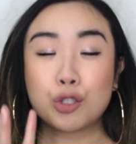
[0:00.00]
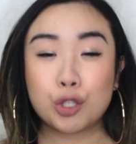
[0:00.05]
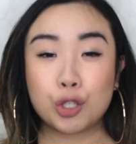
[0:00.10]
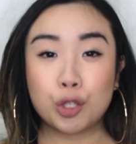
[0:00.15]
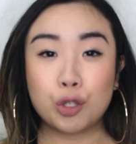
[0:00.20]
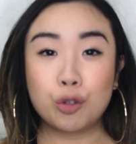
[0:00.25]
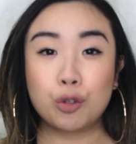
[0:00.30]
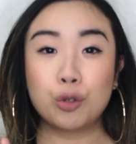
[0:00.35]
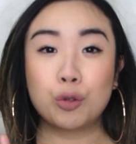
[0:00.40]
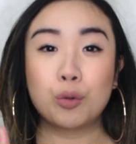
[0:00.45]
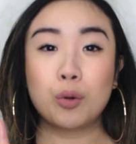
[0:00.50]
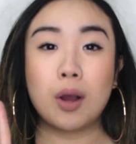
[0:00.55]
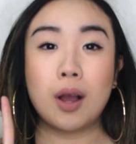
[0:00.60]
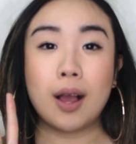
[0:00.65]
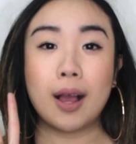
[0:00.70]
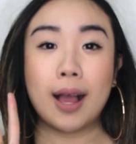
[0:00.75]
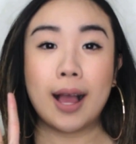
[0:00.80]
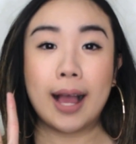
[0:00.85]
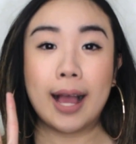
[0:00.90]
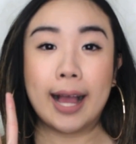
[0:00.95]

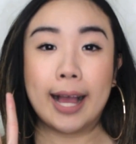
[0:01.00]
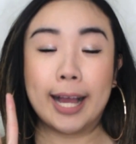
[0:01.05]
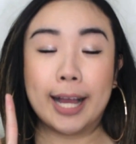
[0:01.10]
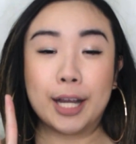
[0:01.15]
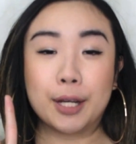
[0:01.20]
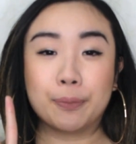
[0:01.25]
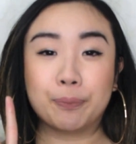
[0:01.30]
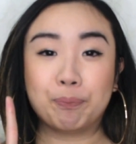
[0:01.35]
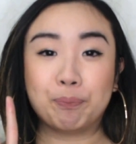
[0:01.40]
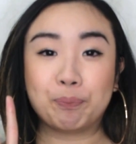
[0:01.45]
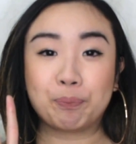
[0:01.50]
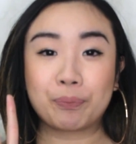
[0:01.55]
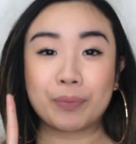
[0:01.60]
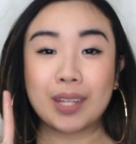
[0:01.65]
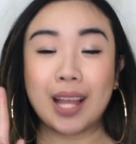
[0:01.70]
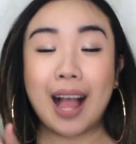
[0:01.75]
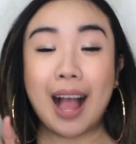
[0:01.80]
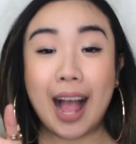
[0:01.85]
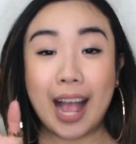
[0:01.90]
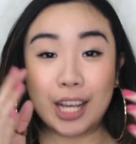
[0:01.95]
two
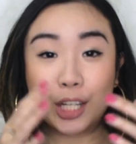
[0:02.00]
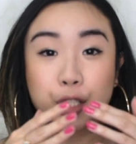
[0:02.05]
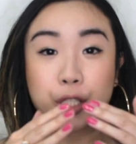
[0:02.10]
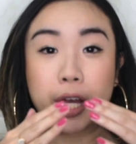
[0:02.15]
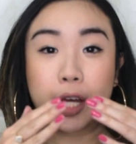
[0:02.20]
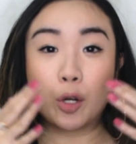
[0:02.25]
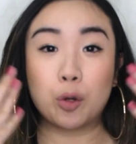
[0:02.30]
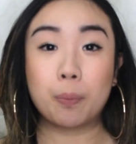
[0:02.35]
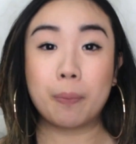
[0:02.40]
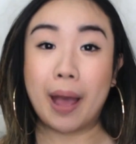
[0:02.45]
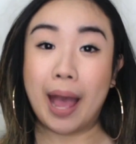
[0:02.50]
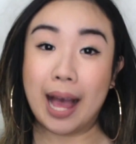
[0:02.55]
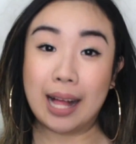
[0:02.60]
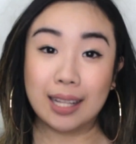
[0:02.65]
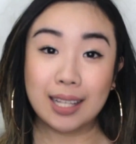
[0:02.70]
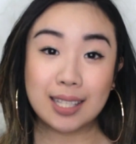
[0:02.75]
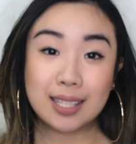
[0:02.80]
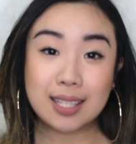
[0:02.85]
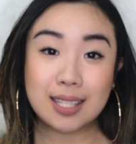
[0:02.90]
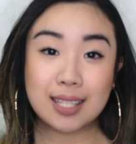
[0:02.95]
eyeshadow
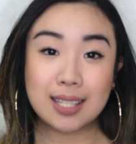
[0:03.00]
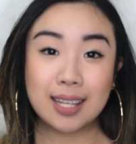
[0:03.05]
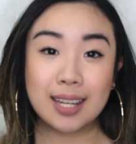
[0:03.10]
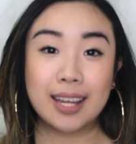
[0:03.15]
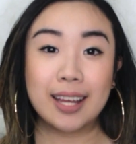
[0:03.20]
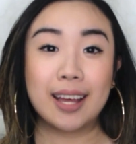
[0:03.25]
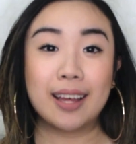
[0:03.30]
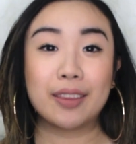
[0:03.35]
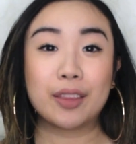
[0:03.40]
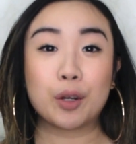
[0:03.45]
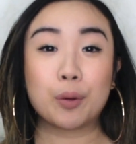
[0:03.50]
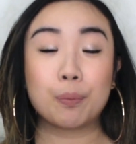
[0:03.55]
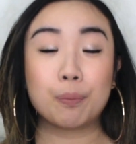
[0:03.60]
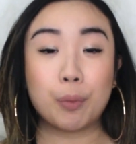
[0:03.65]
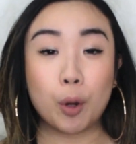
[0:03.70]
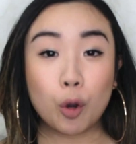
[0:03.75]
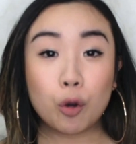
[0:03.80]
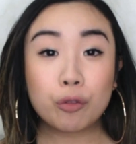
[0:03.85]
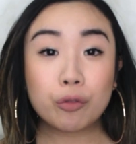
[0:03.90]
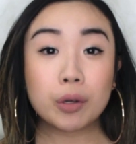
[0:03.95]
palettes. They're
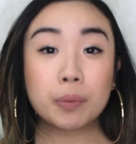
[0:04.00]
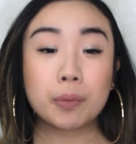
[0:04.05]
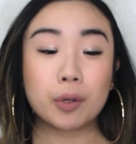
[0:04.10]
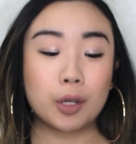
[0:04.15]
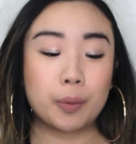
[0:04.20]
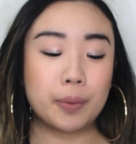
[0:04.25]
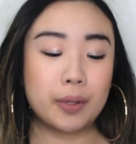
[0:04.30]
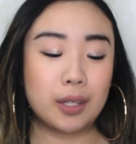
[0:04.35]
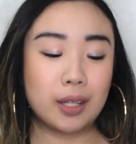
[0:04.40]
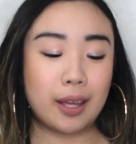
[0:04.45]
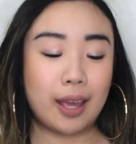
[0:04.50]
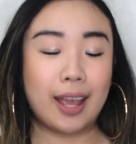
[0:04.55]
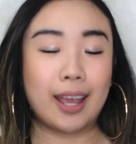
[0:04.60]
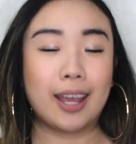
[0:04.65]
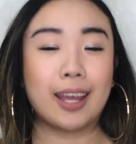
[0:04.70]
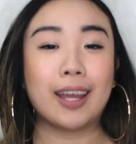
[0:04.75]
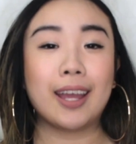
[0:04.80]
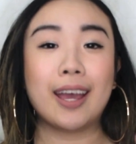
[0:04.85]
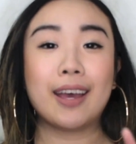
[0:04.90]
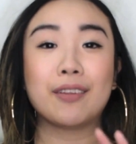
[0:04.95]
both from Urban
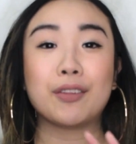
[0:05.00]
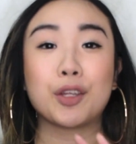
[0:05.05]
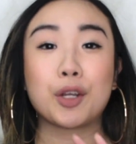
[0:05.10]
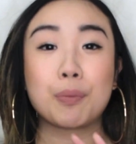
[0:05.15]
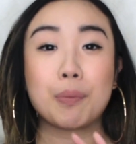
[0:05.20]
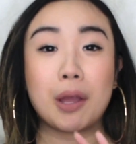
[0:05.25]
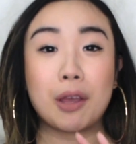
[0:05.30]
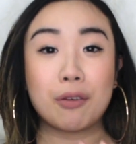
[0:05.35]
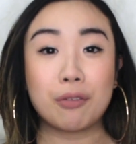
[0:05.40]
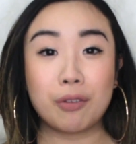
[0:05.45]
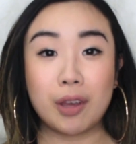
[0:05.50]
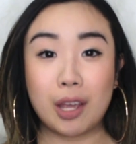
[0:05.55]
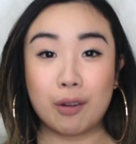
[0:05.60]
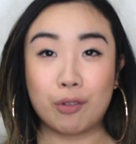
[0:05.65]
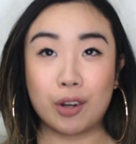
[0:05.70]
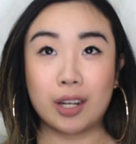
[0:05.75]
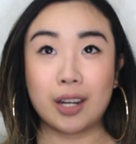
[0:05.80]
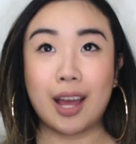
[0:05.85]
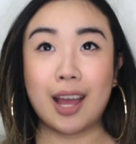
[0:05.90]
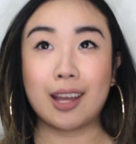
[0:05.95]
Decay and they're my
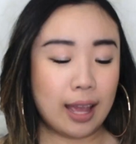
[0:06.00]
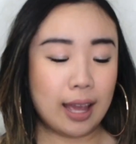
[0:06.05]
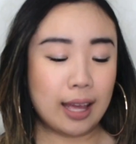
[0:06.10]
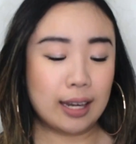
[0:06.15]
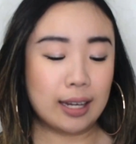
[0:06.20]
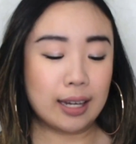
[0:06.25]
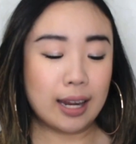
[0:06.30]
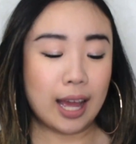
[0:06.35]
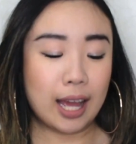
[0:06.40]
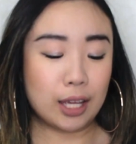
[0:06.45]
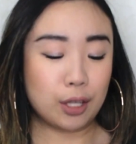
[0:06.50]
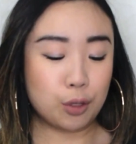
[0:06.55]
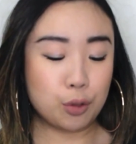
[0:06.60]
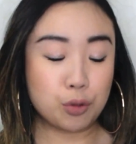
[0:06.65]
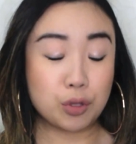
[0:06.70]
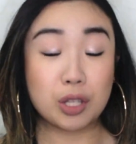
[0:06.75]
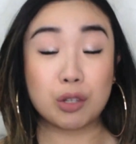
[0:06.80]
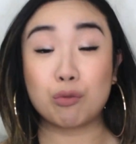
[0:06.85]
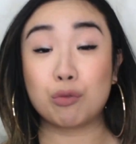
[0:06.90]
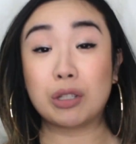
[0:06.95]
favorite, and I
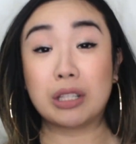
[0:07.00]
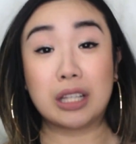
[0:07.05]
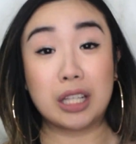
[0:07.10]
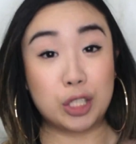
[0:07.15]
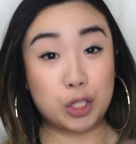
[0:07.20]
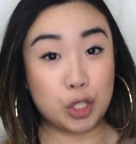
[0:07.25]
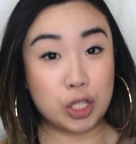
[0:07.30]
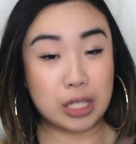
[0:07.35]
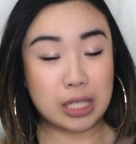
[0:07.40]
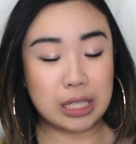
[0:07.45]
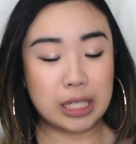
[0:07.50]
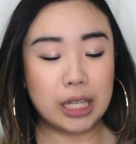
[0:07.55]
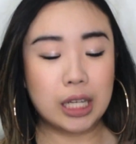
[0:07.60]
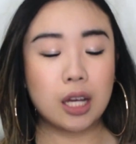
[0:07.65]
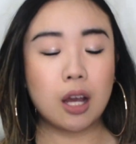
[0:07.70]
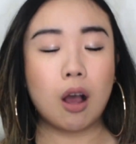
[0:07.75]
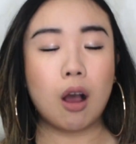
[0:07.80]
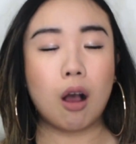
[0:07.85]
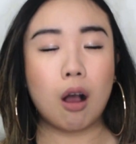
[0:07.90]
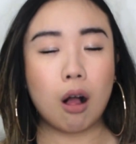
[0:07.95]
use it
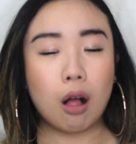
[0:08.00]
religiously